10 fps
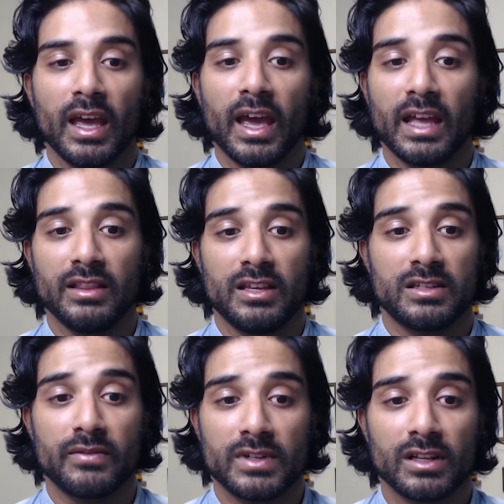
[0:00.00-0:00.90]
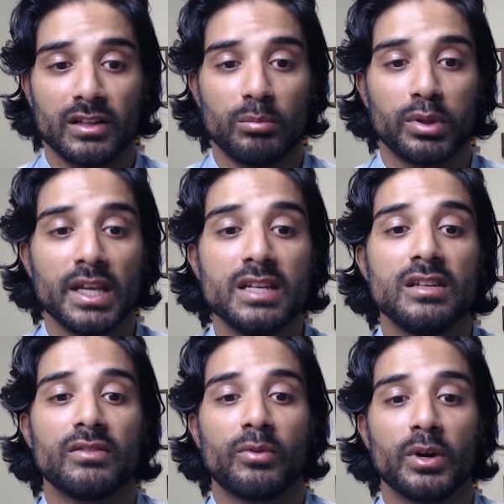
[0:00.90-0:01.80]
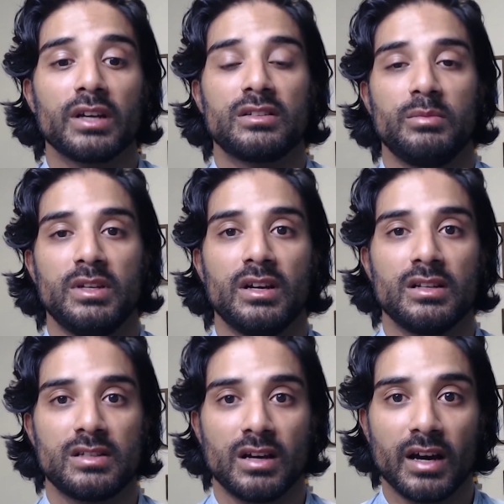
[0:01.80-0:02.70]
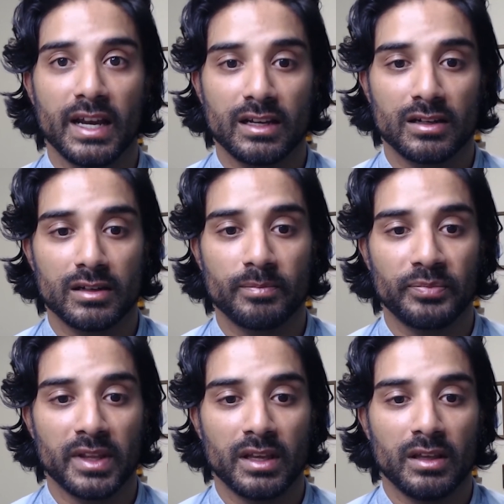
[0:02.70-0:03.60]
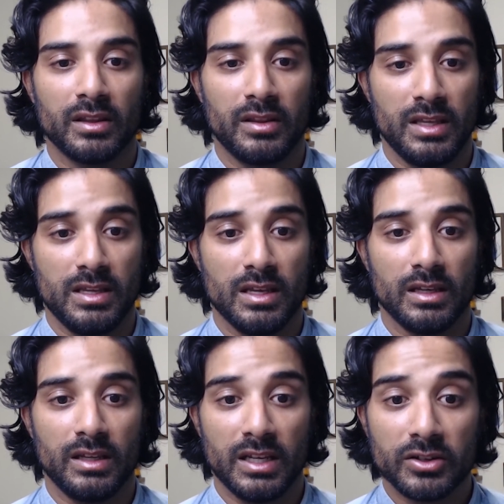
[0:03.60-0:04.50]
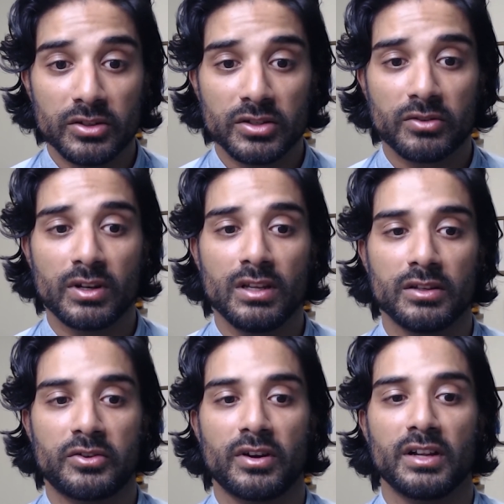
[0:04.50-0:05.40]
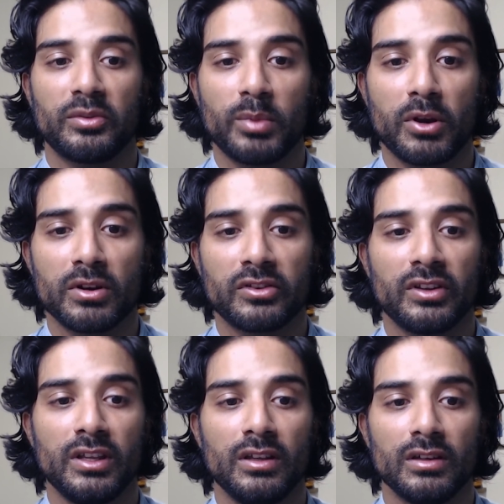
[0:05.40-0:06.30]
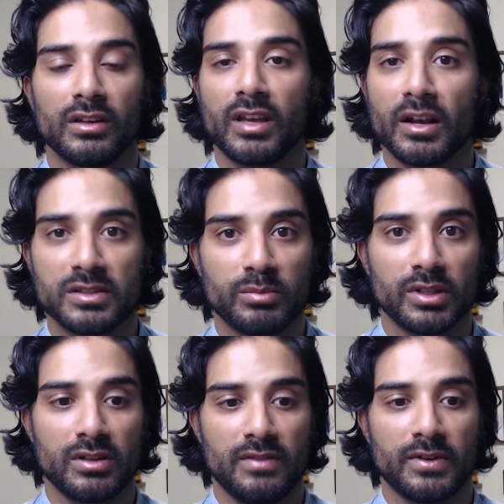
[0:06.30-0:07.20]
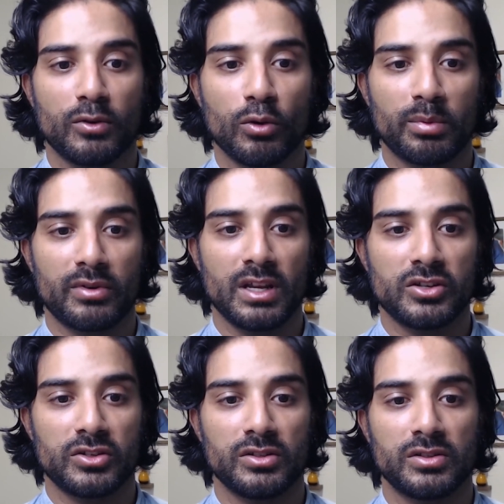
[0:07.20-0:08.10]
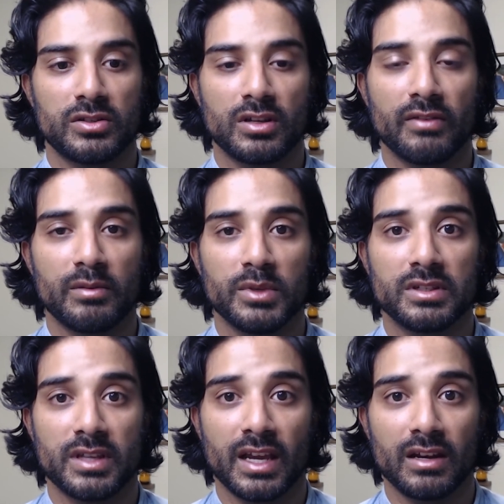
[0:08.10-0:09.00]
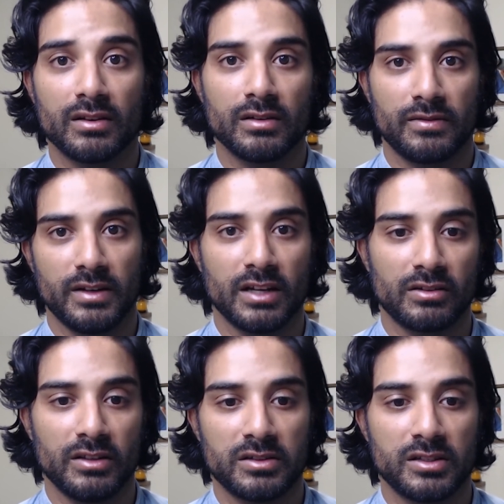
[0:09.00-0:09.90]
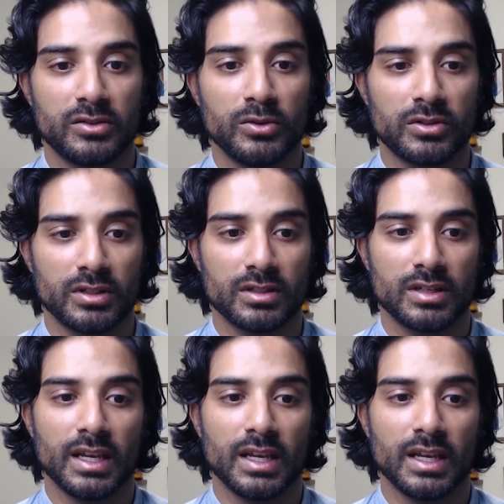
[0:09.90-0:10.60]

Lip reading: and there's evidently plenty of work to be done to heighten the industry, the transparency, accountability for corporations, governments, and financial institutions.